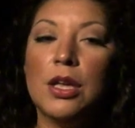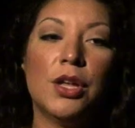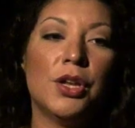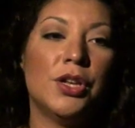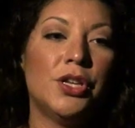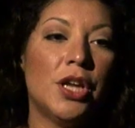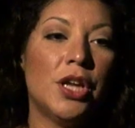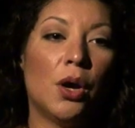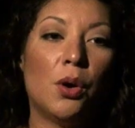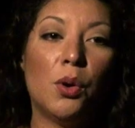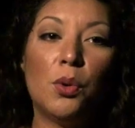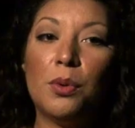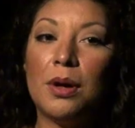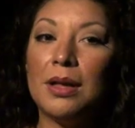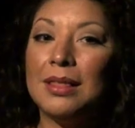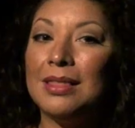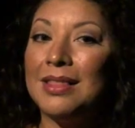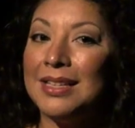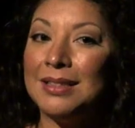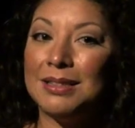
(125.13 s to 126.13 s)
no
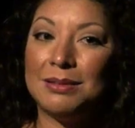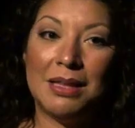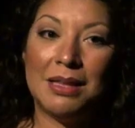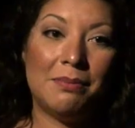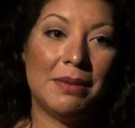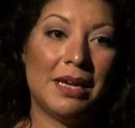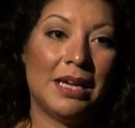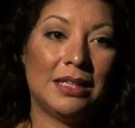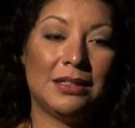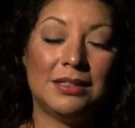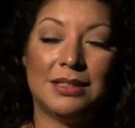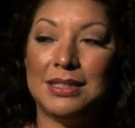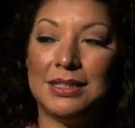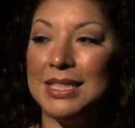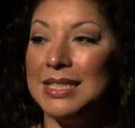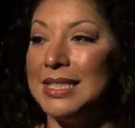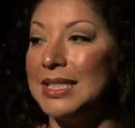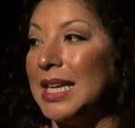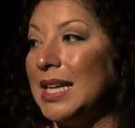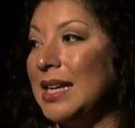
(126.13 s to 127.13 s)
let me
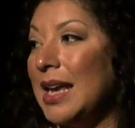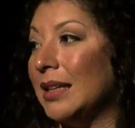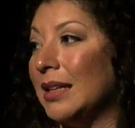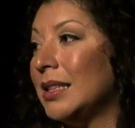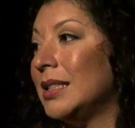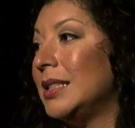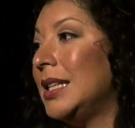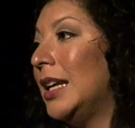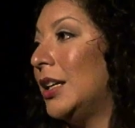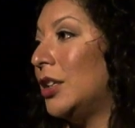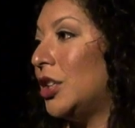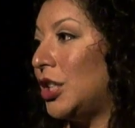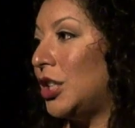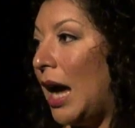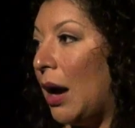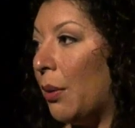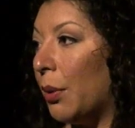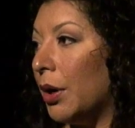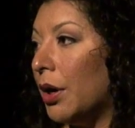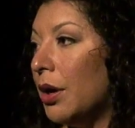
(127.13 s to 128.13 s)
disconnect and take a
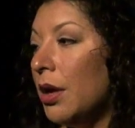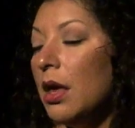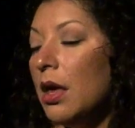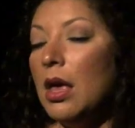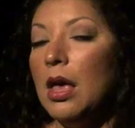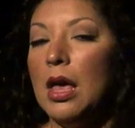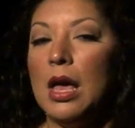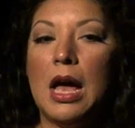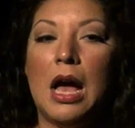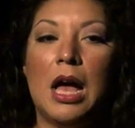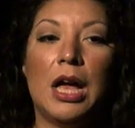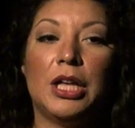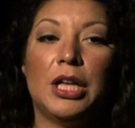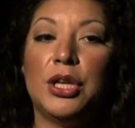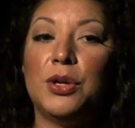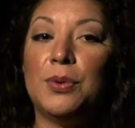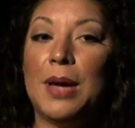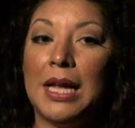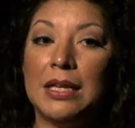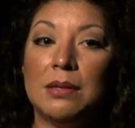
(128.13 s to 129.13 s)
shower.
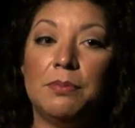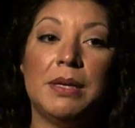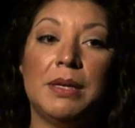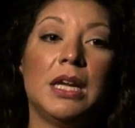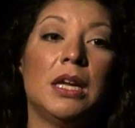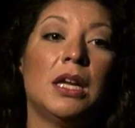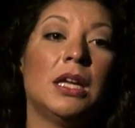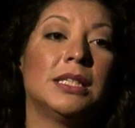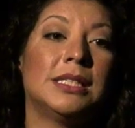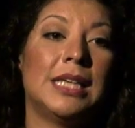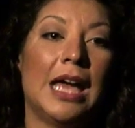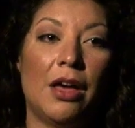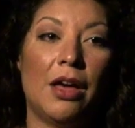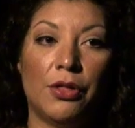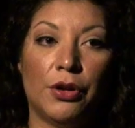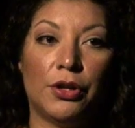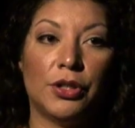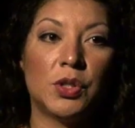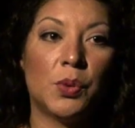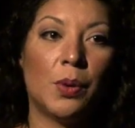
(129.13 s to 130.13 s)
You had to be
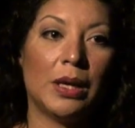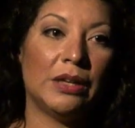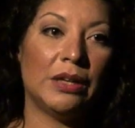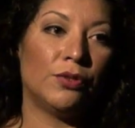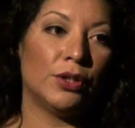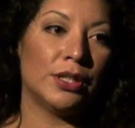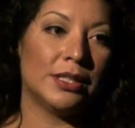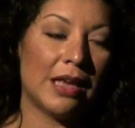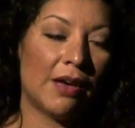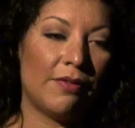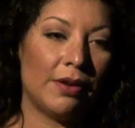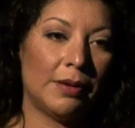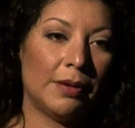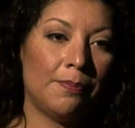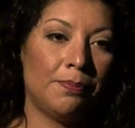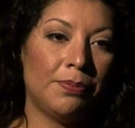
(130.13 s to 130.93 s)
tethered 24/7.